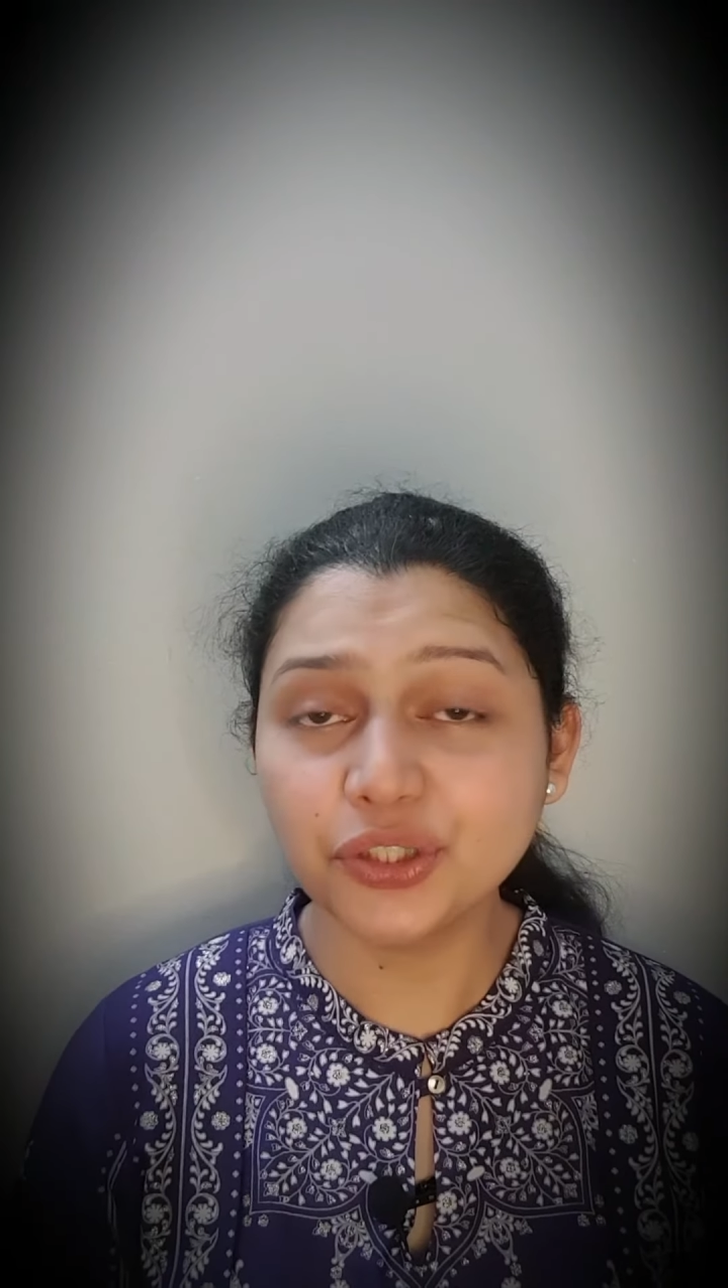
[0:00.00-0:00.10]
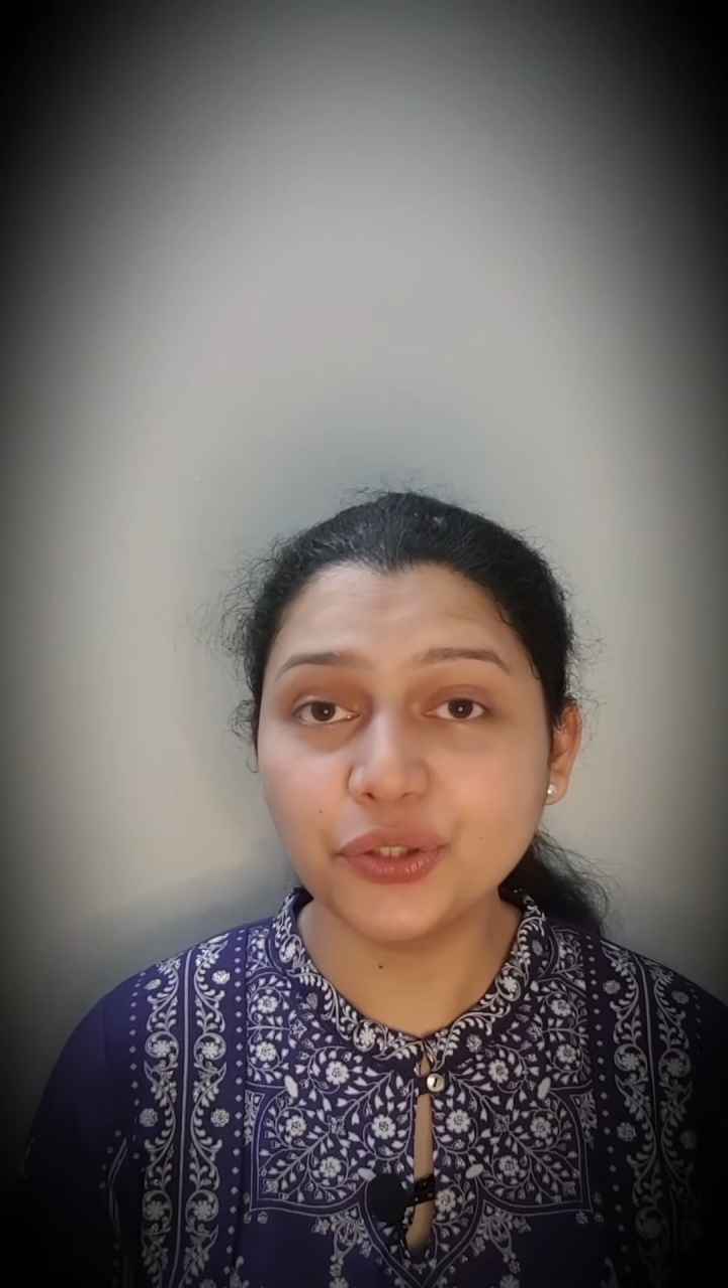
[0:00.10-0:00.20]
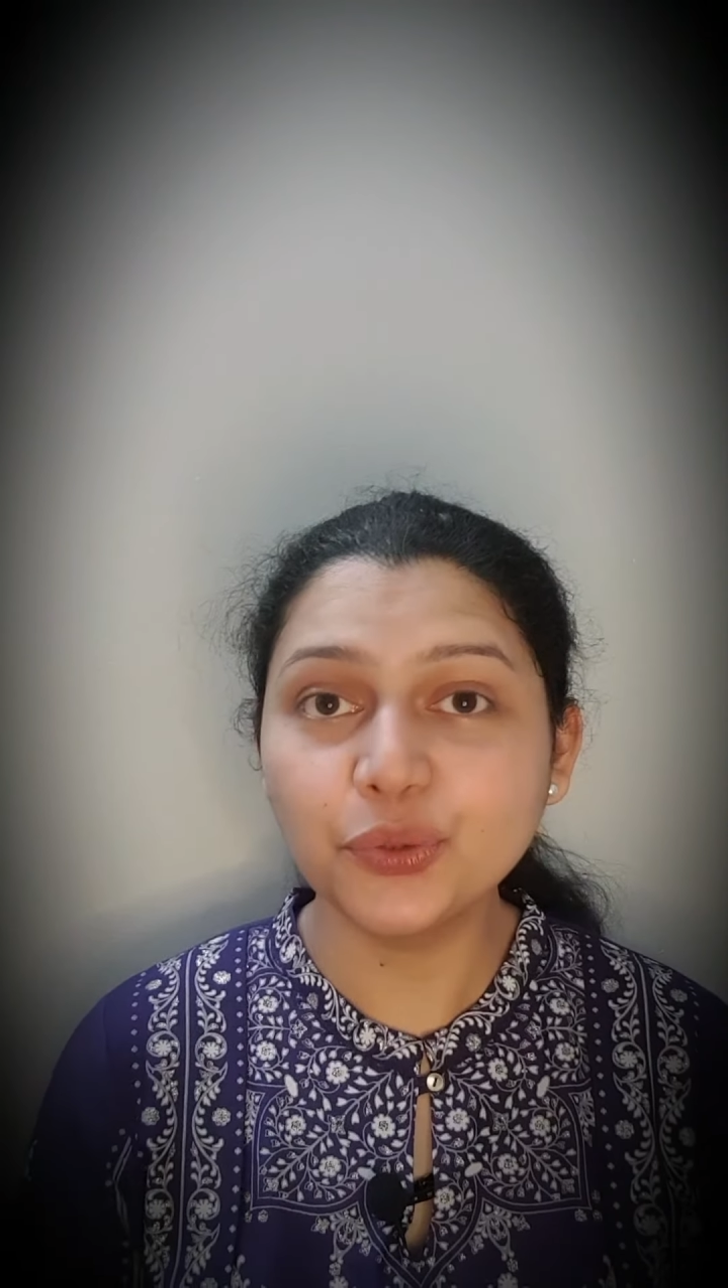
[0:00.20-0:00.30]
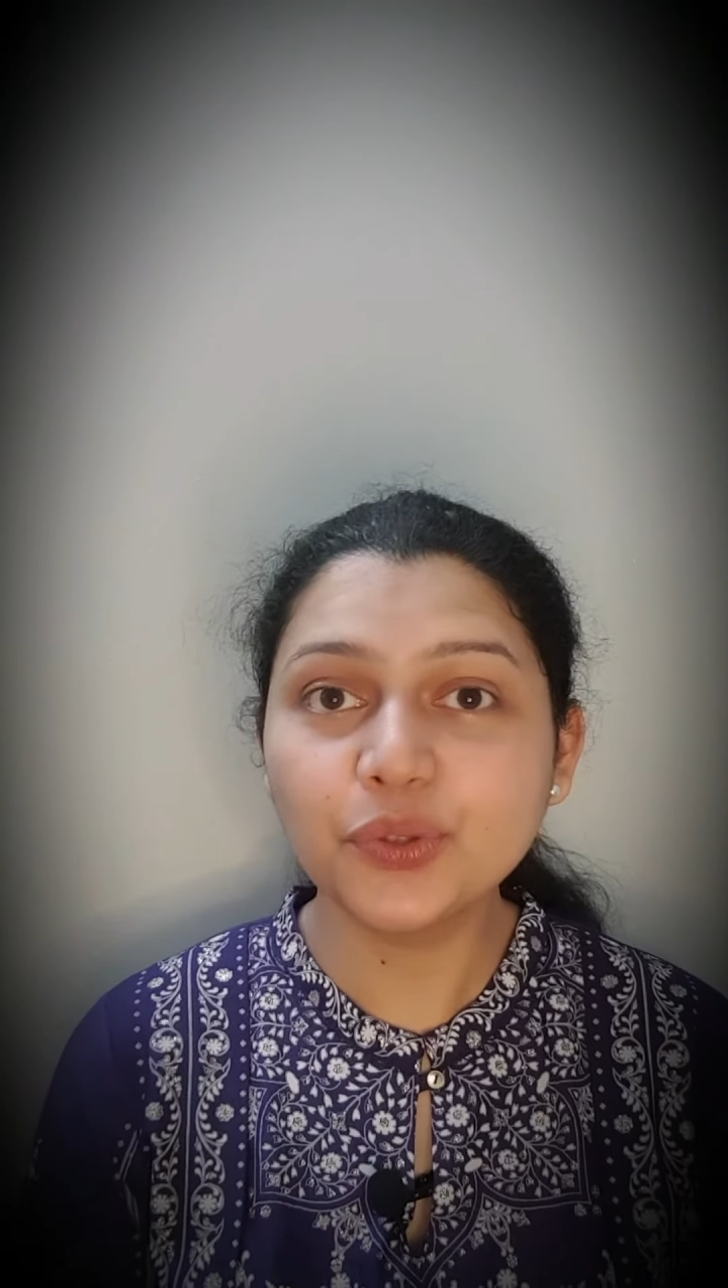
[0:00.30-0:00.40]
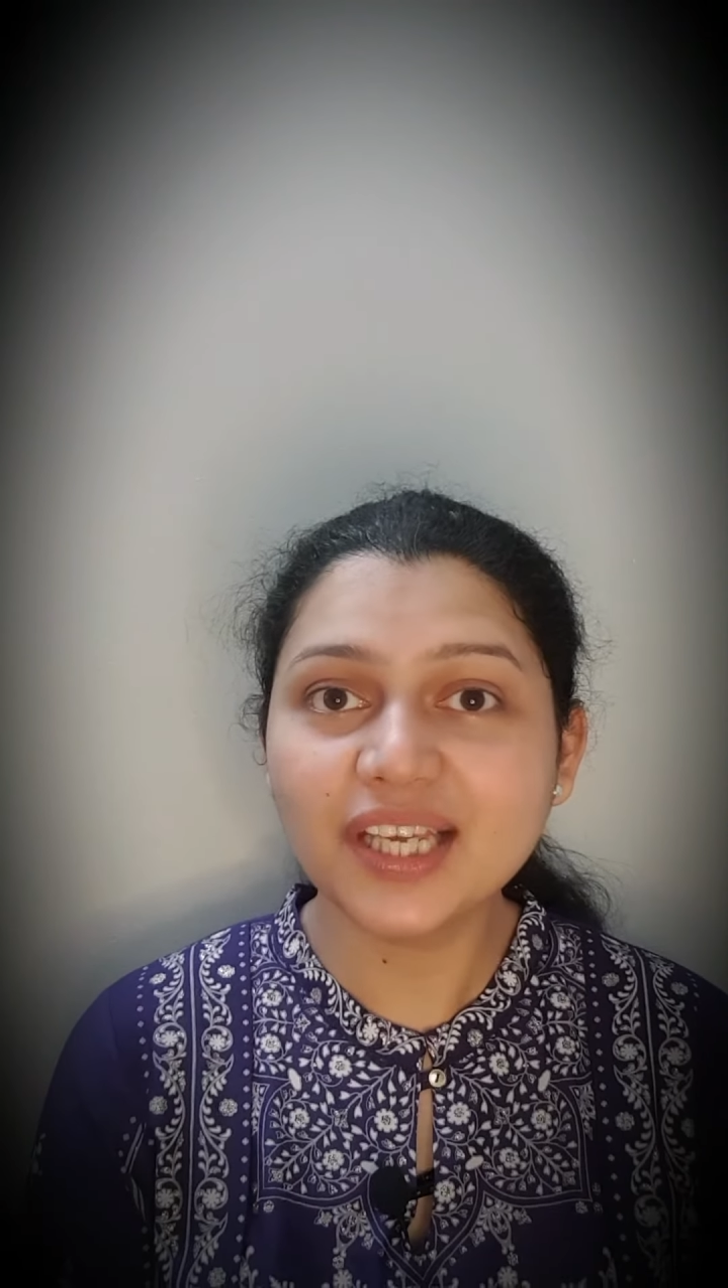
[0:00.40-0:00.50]

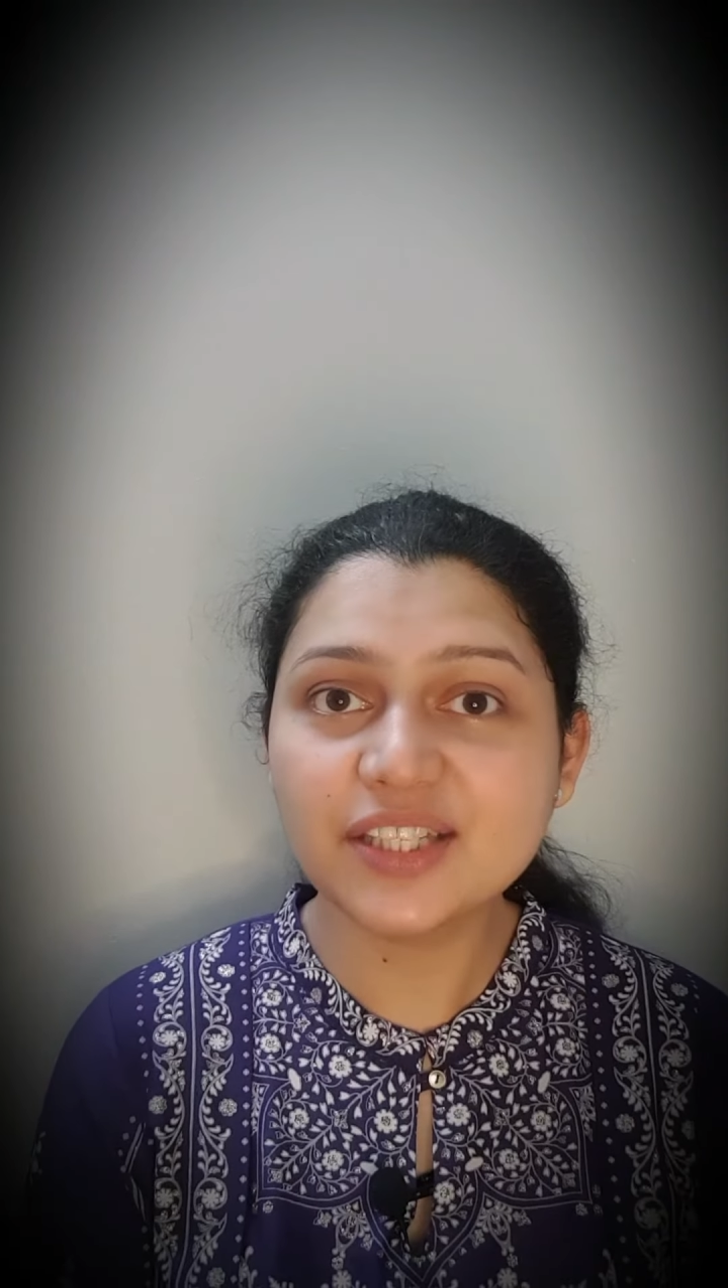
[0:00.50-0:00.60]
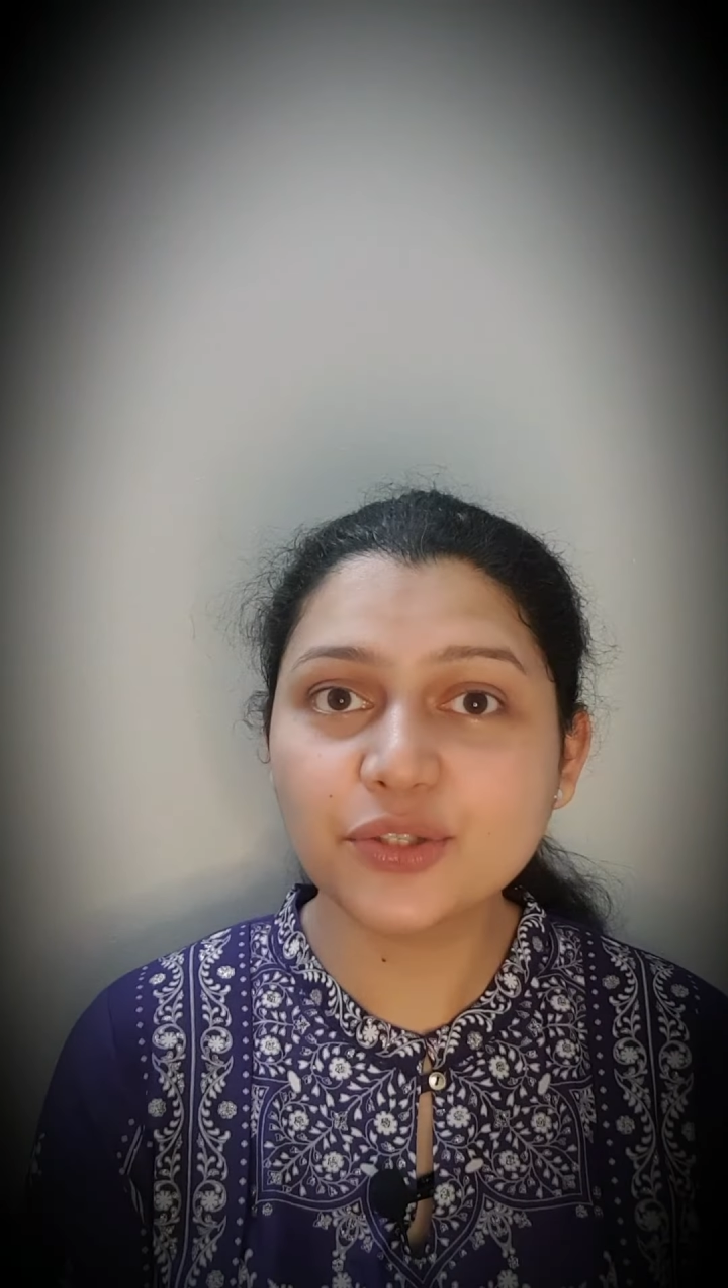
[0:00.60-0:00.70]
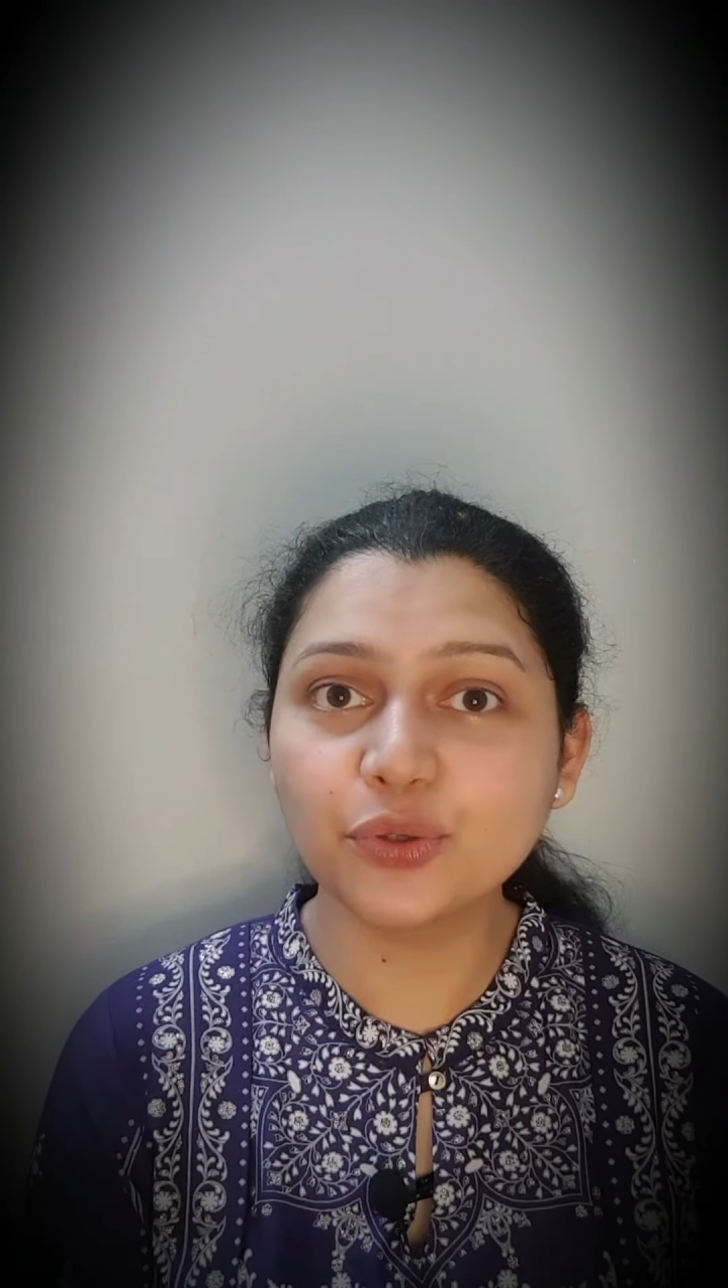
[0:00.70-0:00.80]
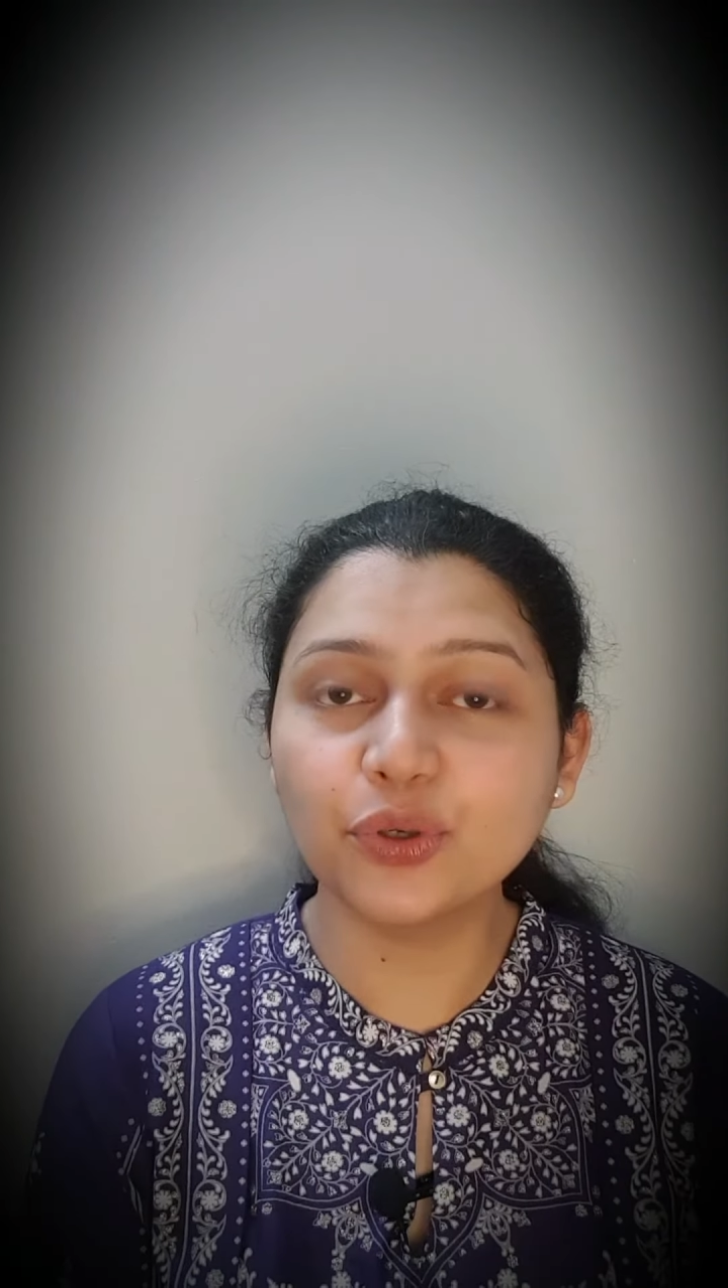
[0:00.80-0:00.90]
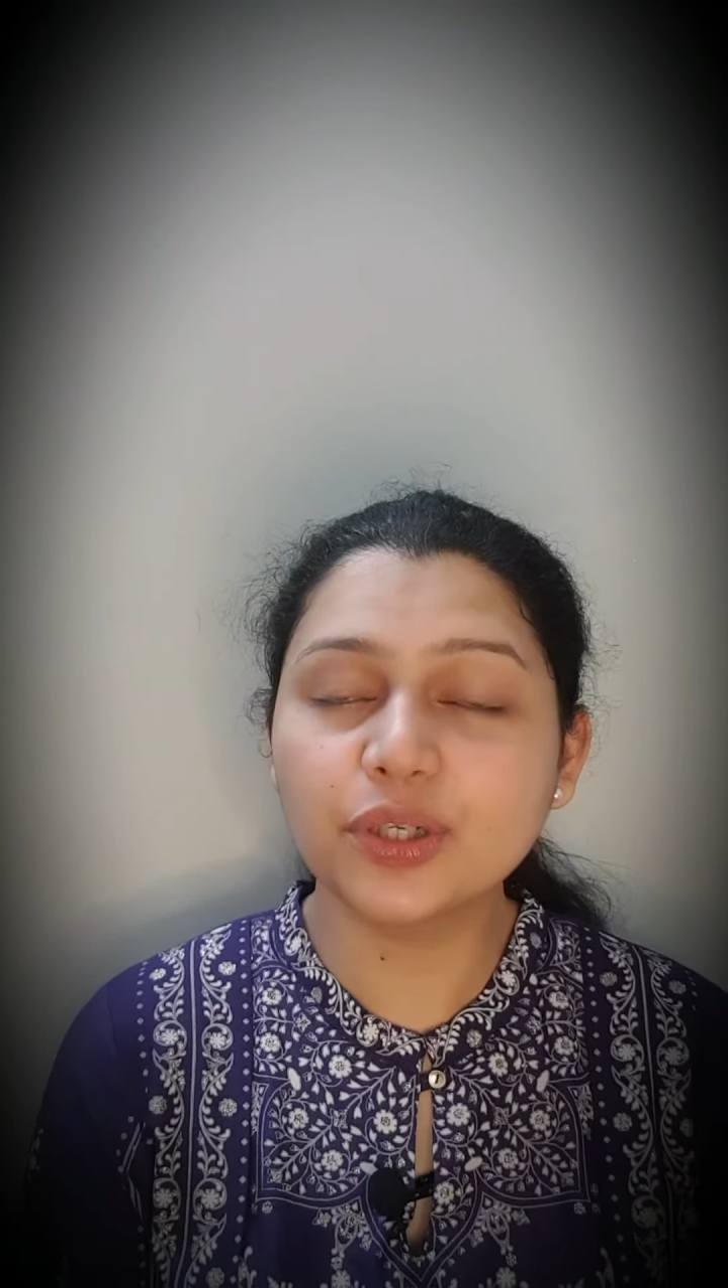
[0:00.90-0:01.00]
you can
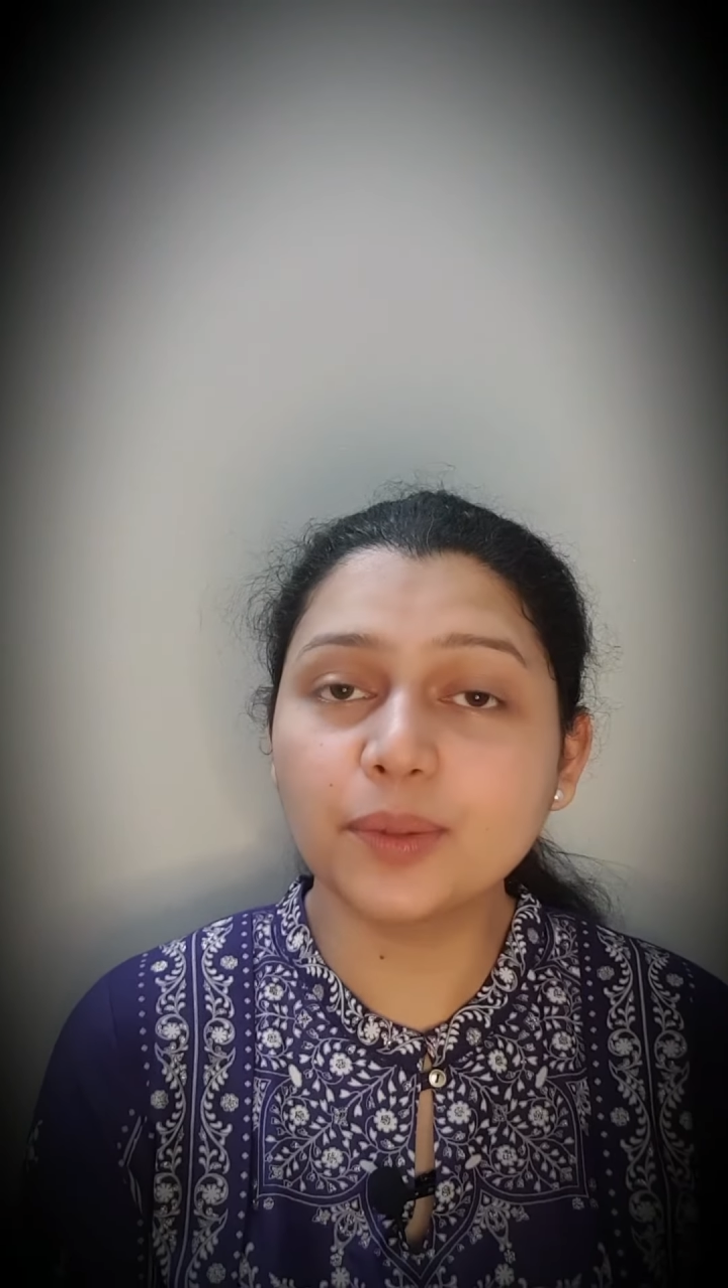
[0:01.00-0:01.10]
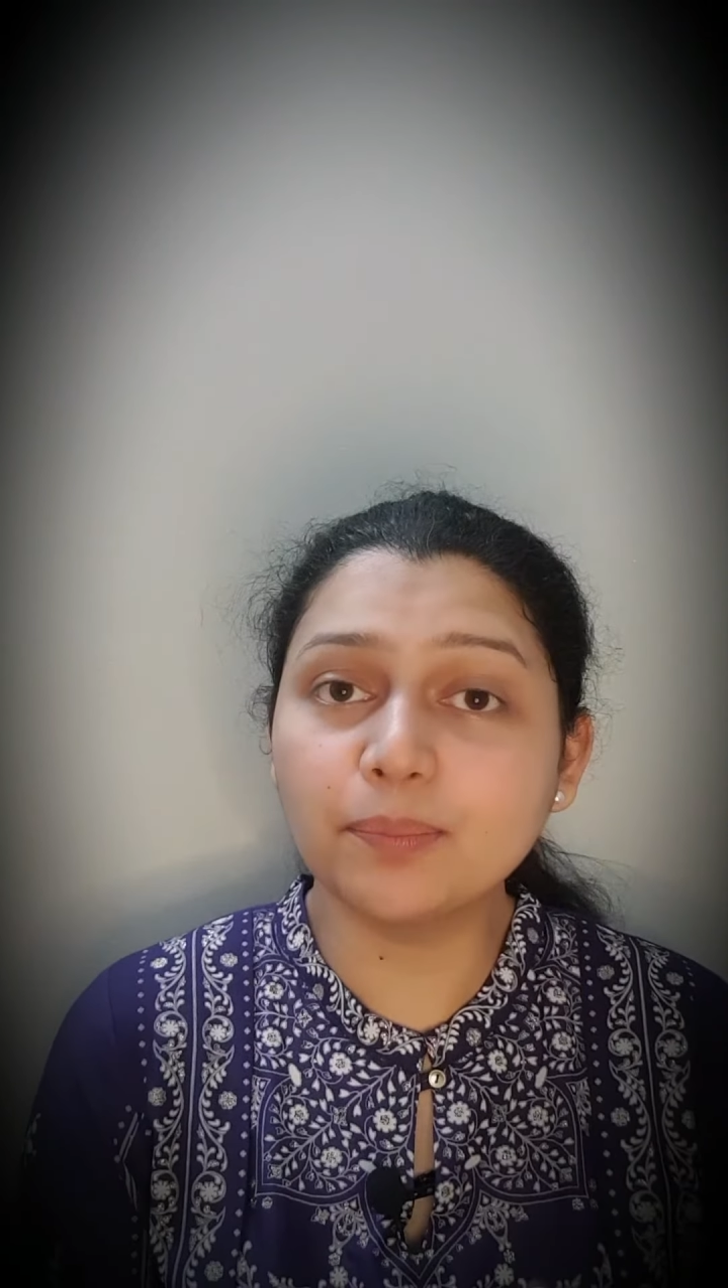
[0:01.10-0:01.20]
score